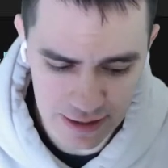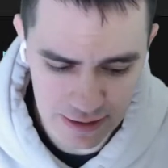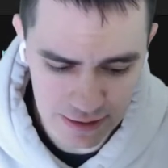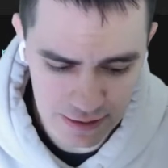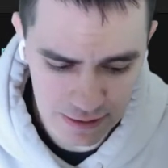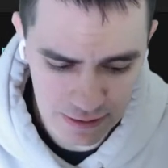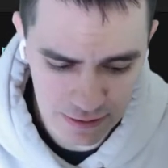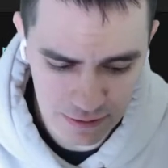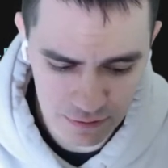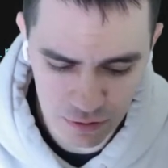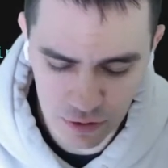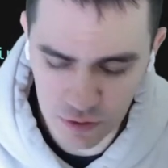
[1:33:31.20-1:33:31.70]

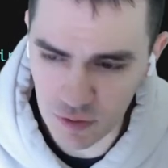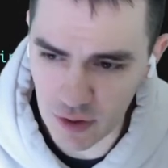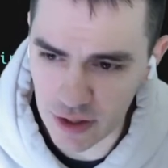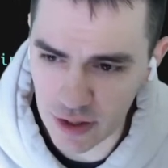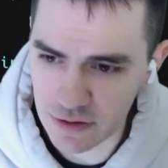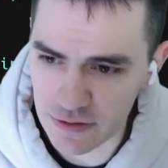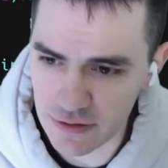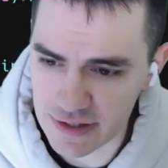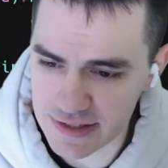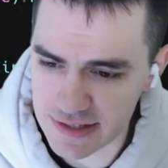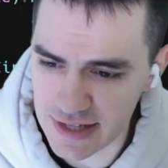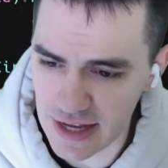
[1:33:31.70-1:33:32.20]
If we render
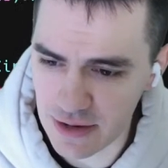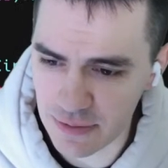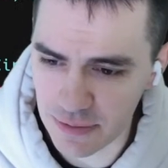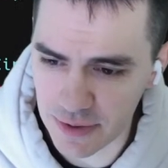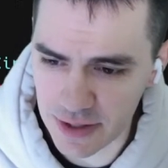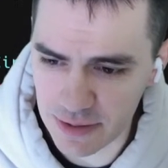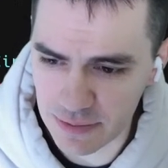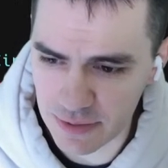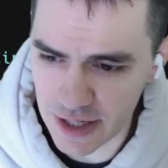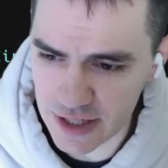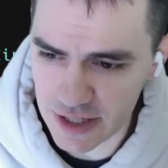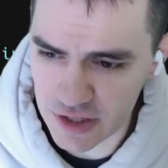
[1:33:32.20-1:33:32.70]
this out, we
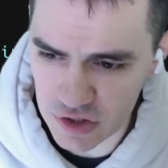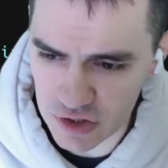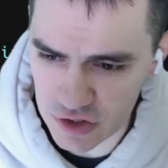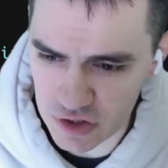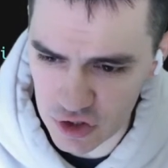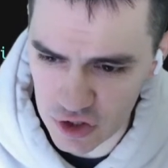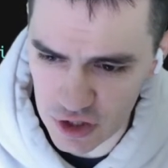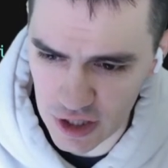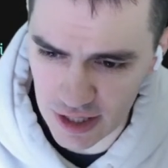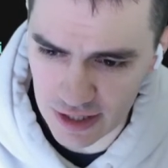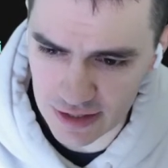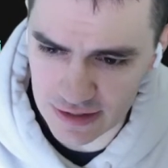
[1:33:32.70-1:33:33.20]
can actually
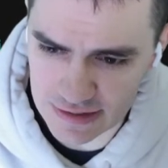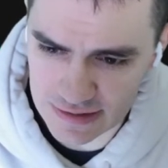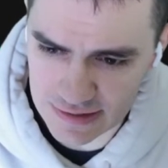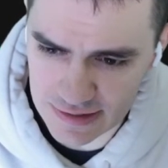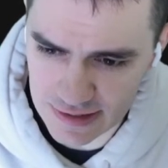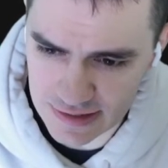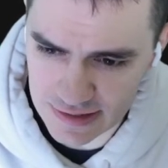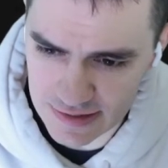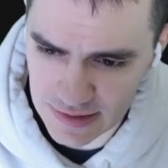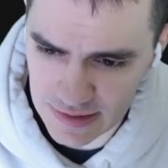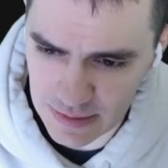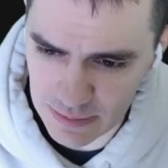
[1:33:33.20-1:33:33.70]
check the
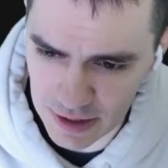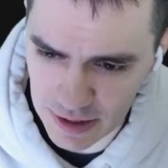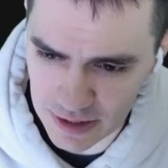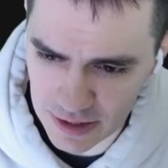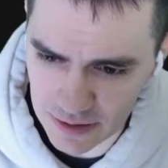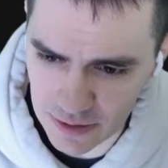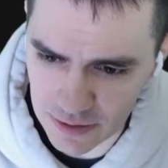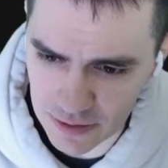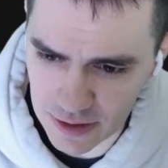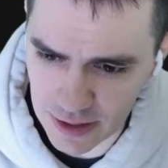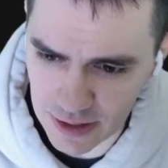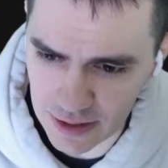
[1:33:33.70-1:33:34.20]
size of the
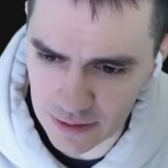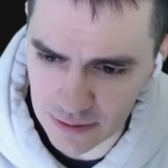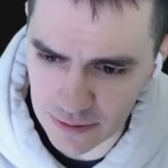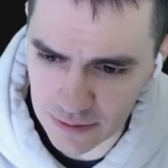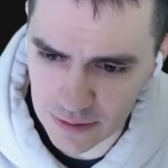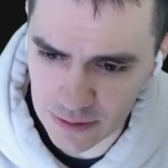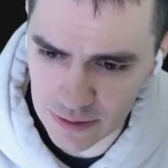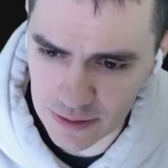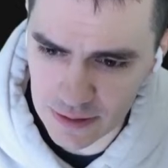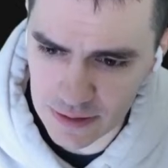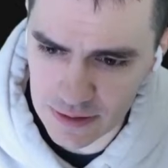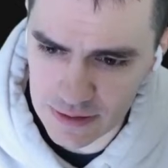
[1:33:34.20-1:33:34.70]
payload now.
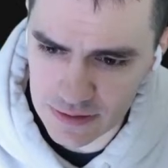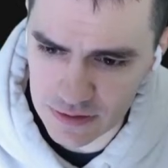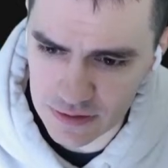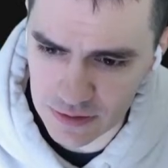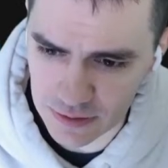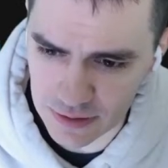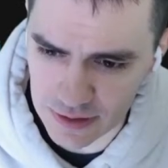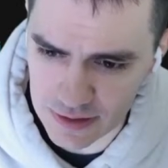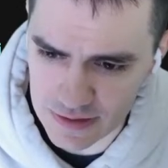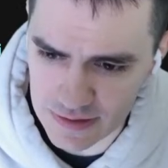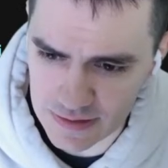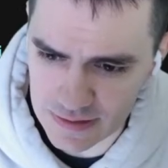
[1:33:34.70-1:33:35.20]
So
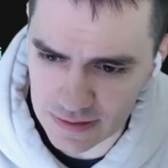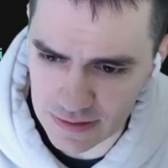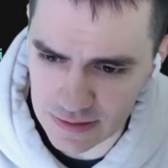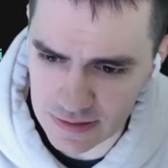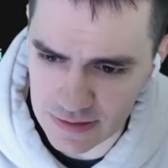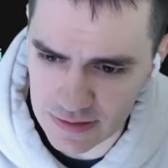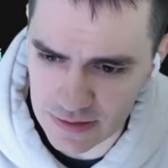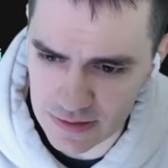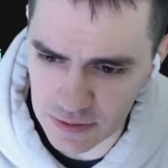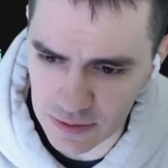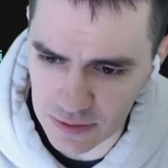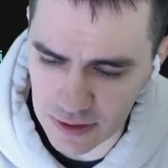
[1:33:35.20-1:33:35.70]
let's
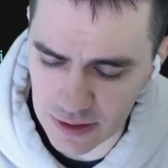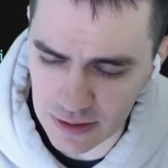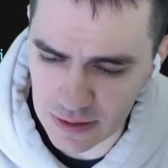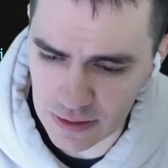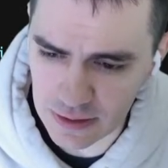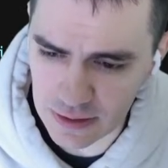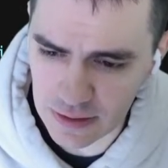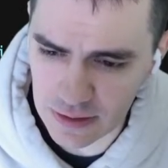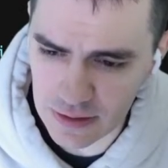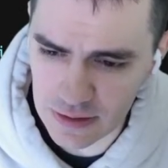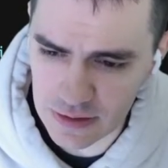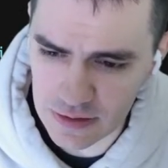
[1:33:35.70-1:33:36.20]
do it.
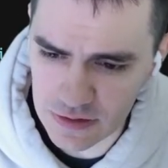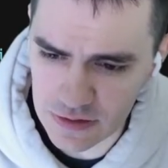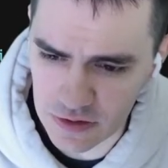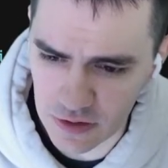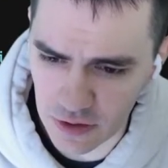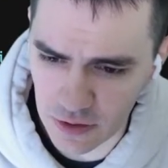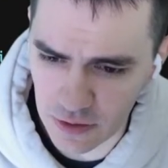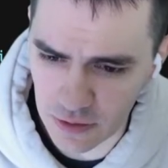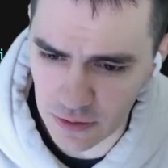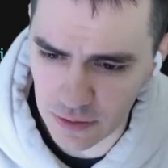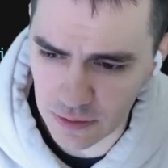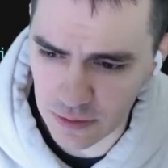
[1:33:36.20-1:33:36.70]

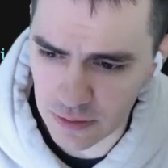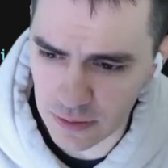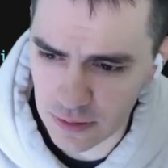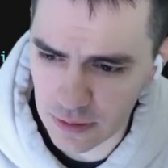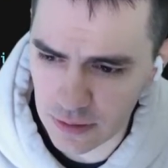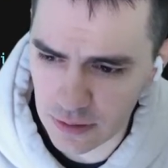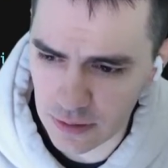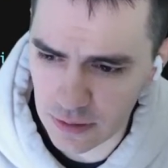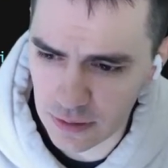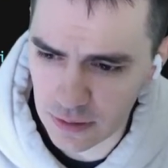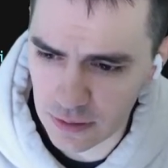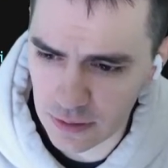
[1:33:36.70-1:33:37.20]
So
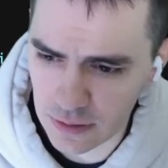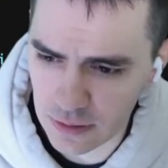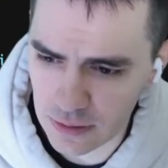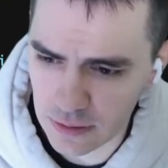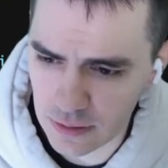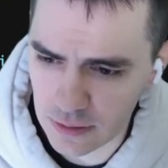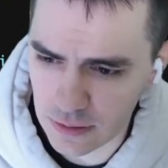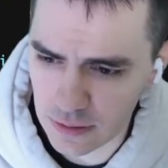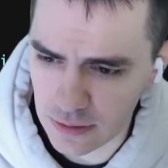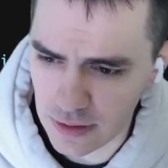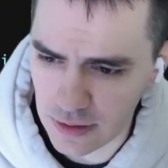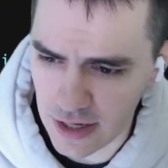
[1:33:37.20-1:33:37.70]

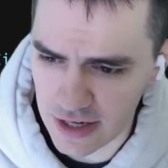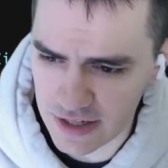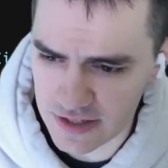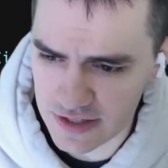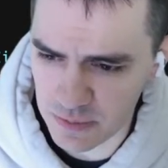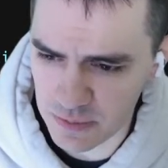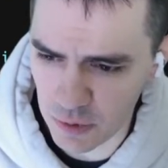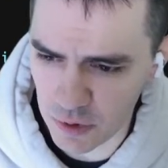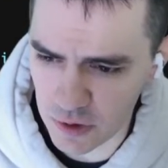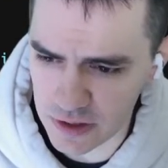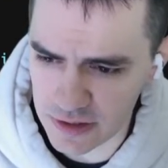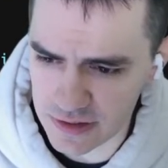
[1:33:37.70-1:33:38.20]

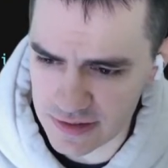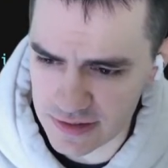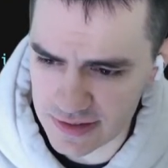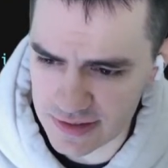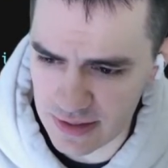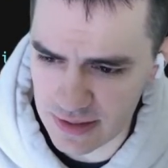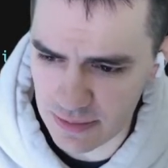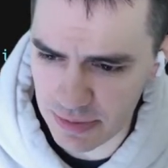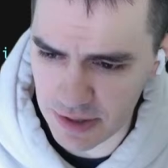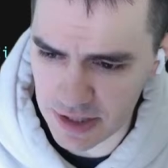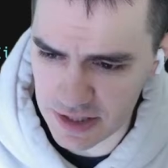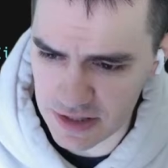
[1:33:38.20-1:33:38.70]
export
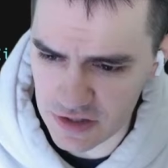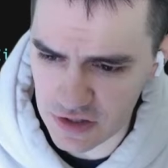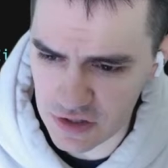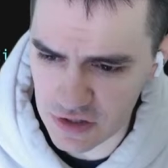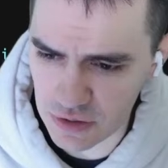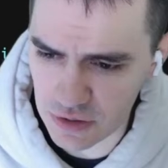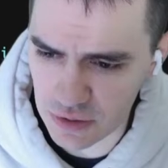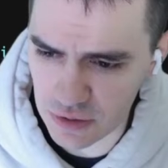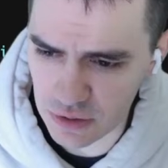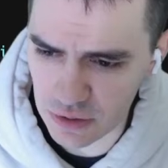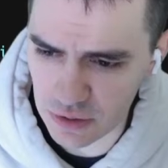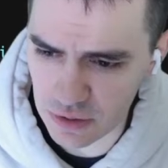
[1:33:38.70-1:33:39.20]
snippet
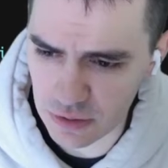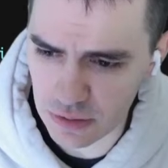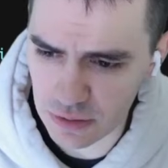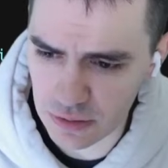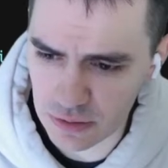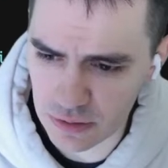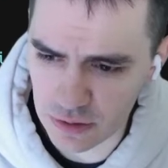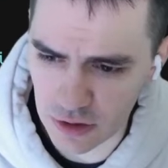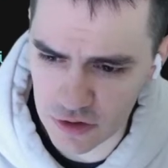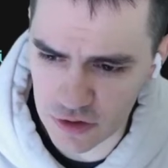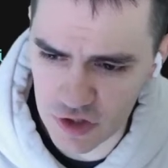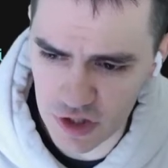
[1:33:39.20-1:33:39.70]
to
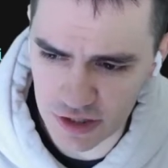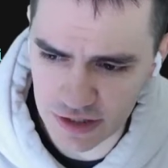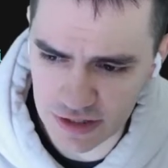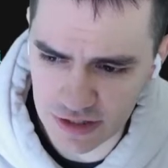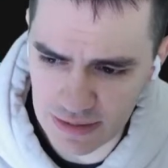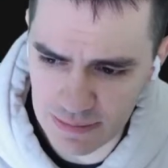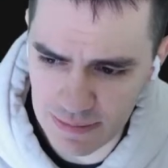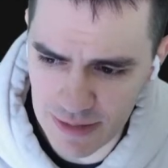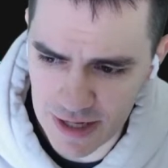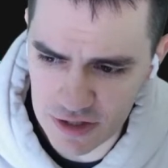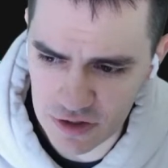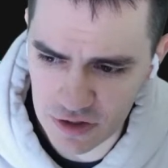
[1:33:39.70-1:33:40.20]
large
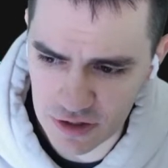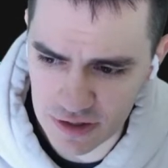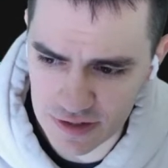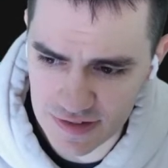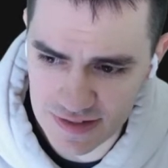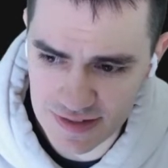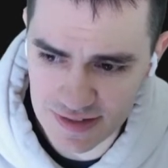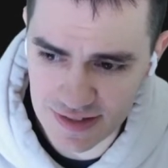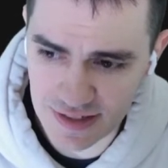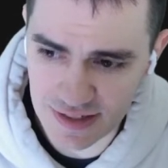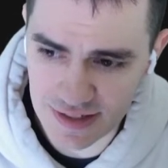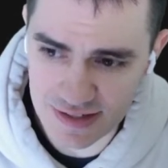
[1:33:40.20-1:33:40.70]
LED matrix. This
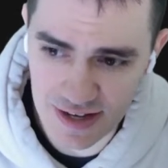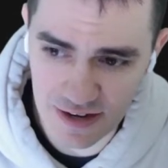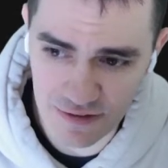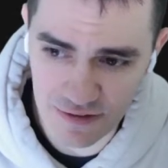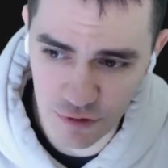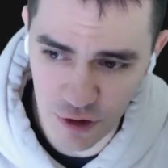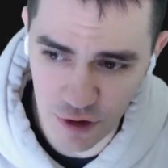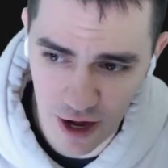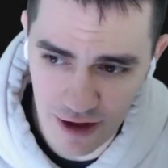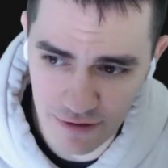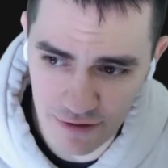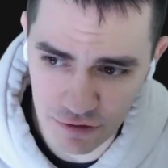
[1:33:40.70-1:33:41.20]
is going to take
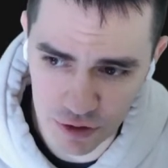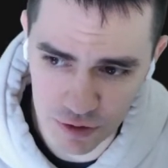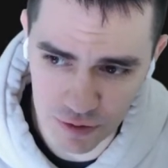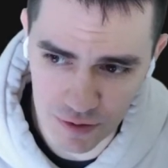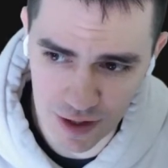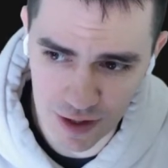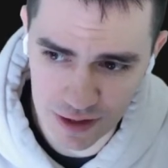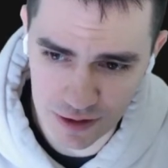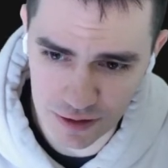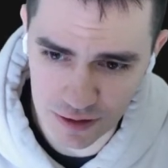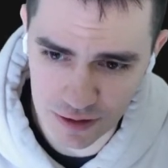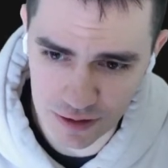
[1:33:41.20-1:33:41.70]
forever to
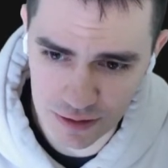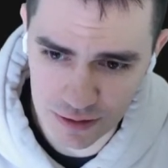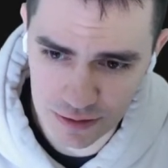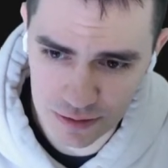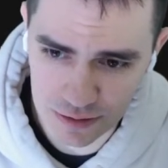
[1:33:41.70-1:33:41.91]
render.